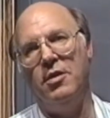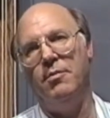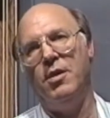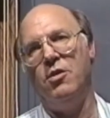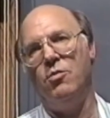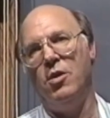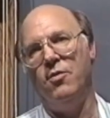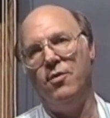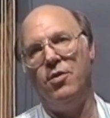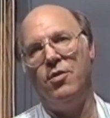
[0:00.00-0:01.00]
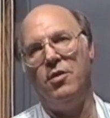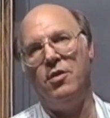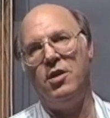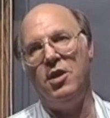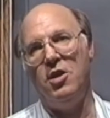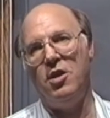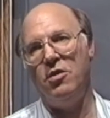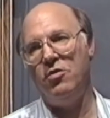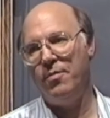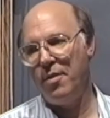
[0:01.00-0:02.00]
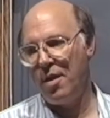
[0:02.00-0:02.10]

in about 12 or 13 years.